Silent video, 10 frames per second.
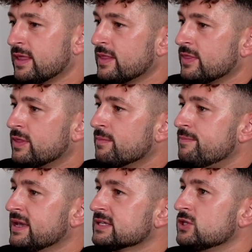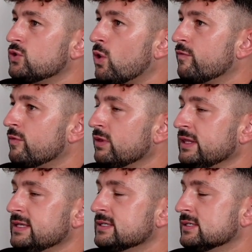The biggest endorphin
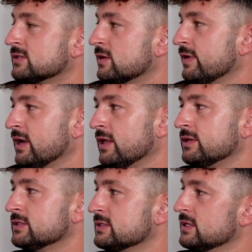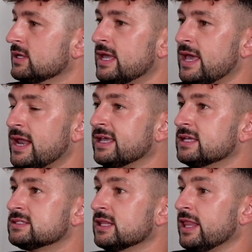release is serving others, and I get
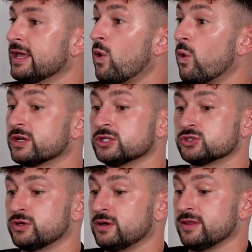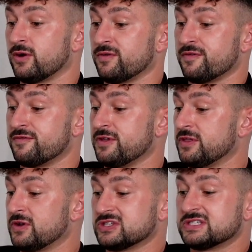to orchestrate or fulfill it
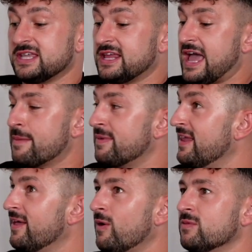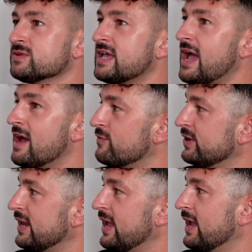or see it happen almost every
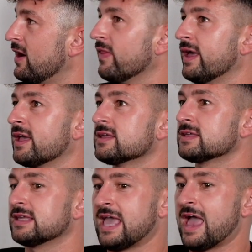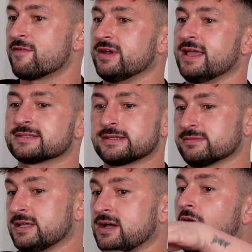day. Every day seems
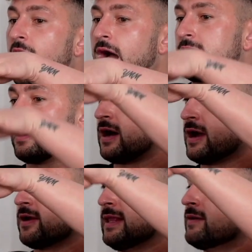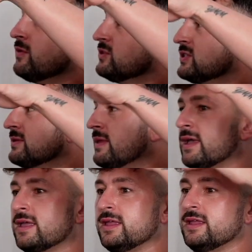like a higher and higher level, and just
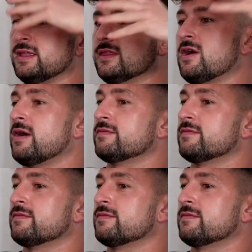no, I